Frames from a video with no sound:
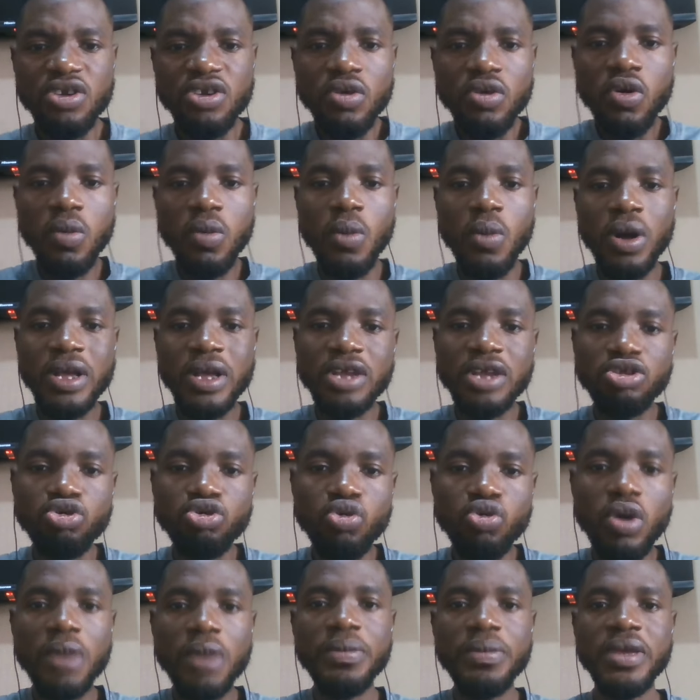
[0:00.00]
sitting
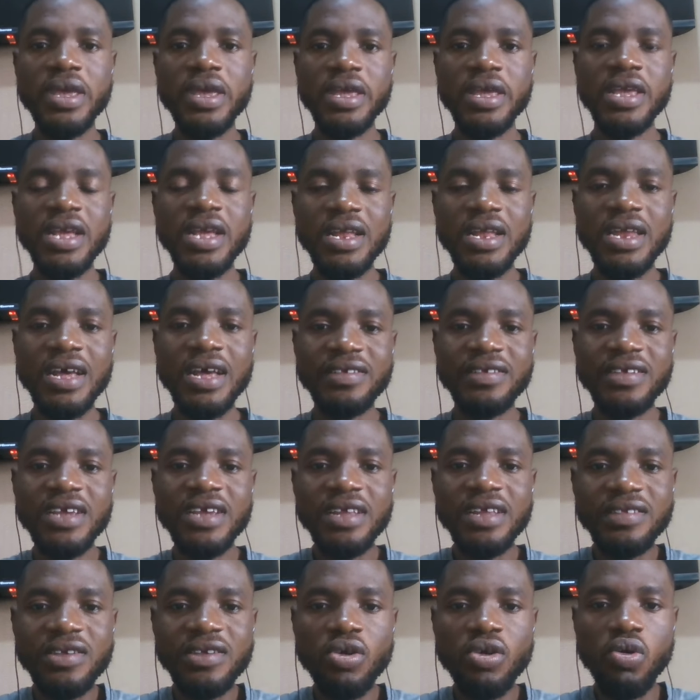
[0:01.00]
president and I say
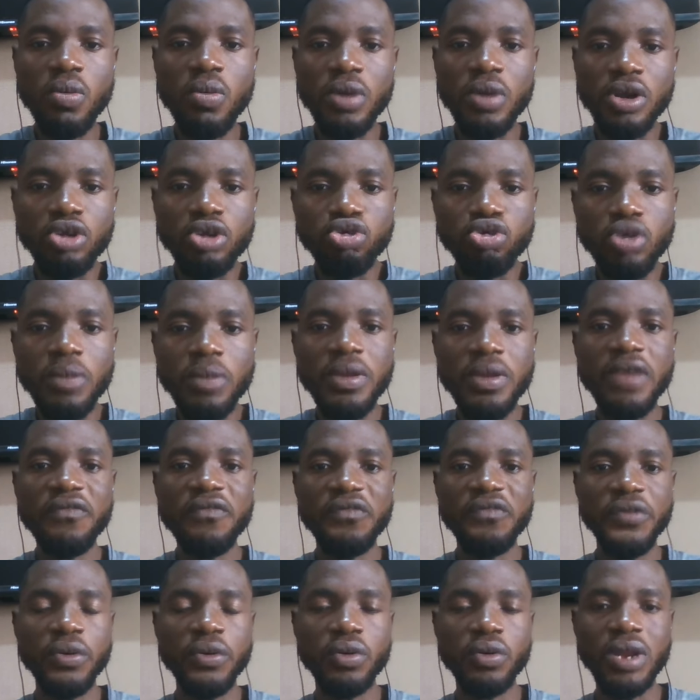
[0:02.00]
current president
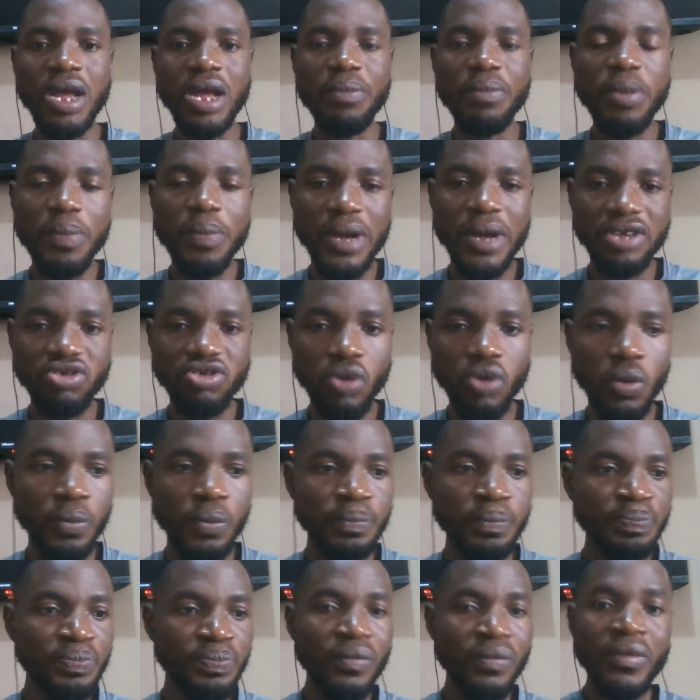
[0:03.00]
Koku
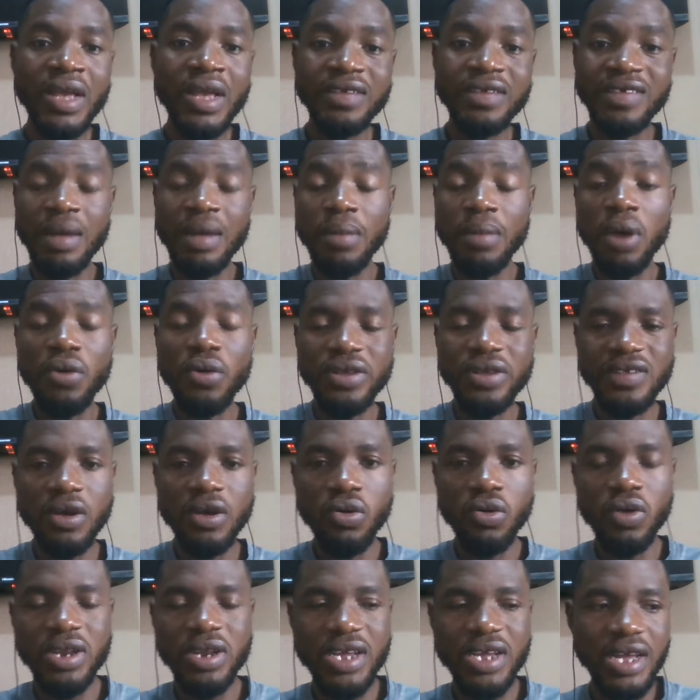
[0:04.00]
Anyidoho who can send
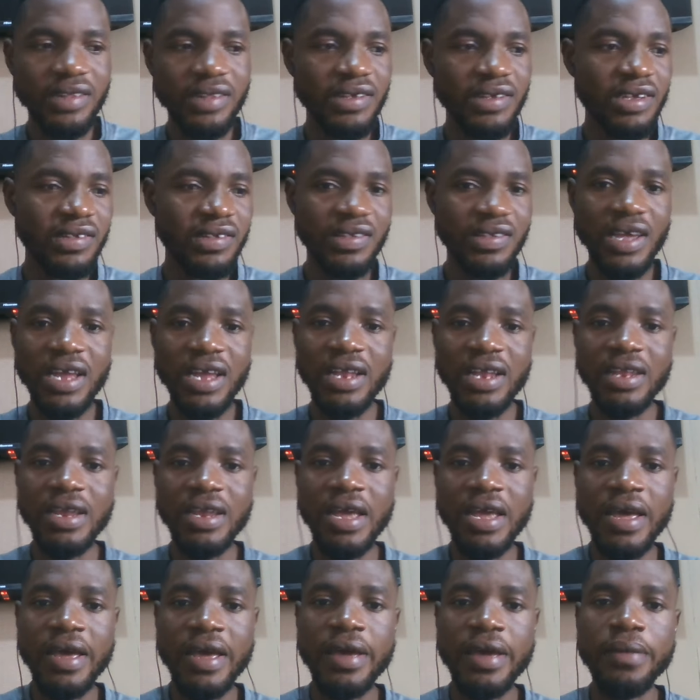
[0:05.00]
me my watch
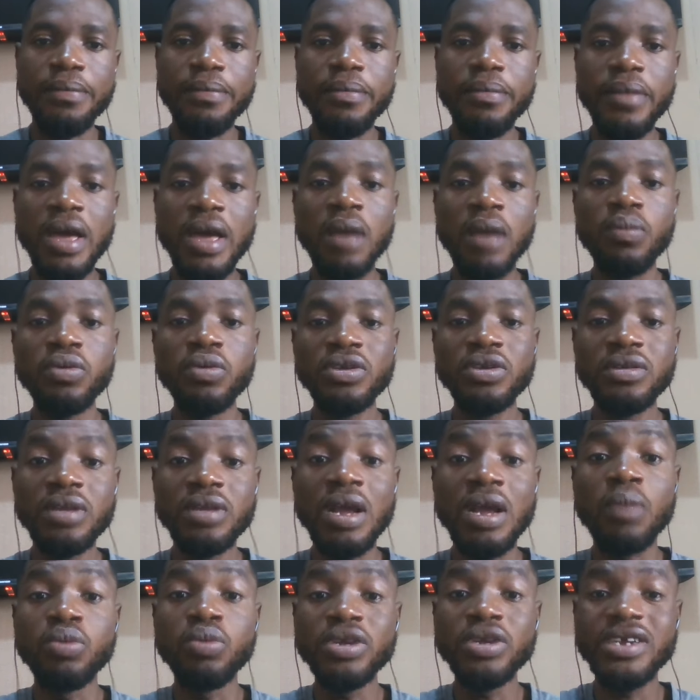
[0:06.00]
it took
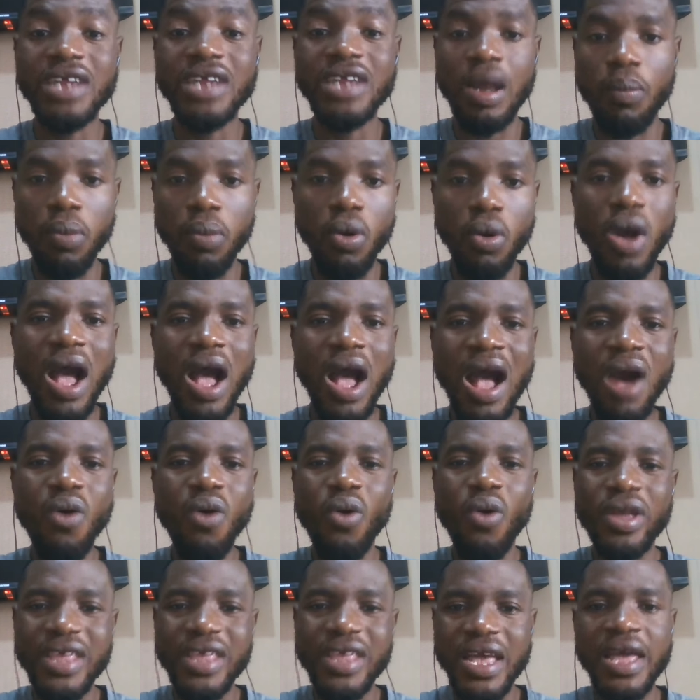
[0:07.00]
the intervention of
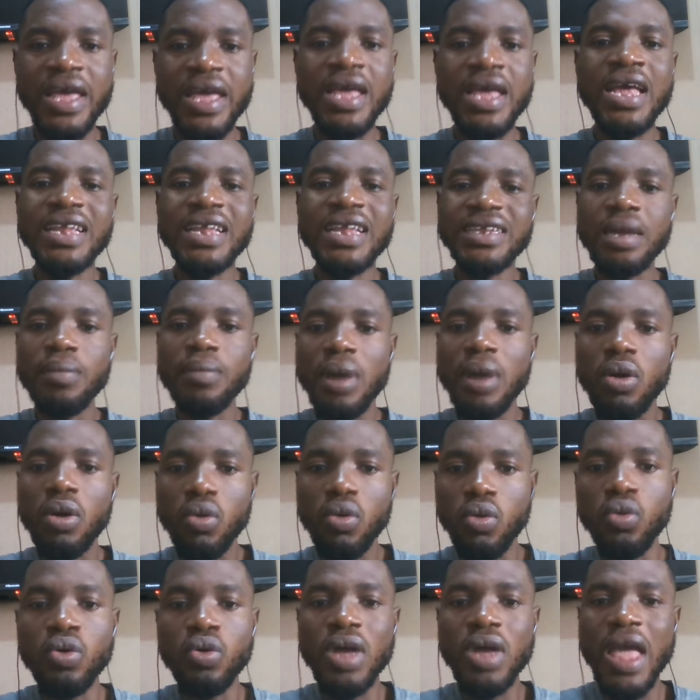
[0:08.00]
your
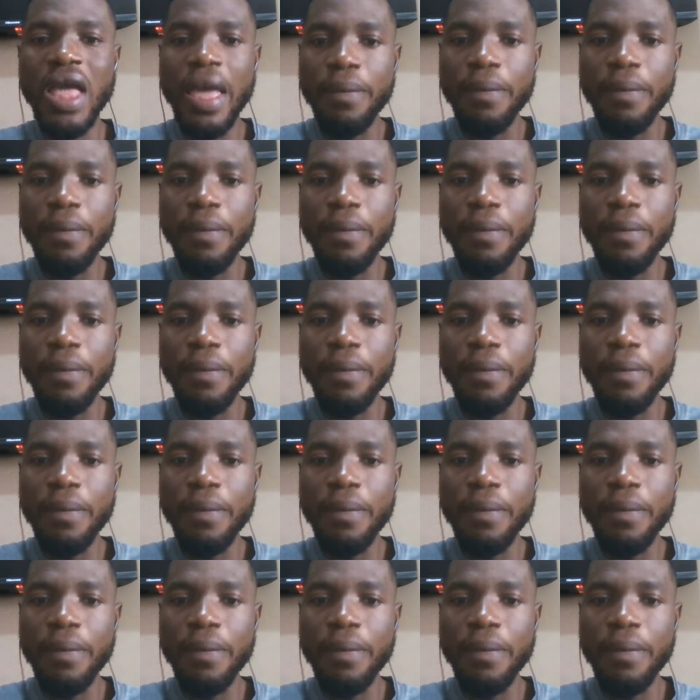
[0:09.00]
former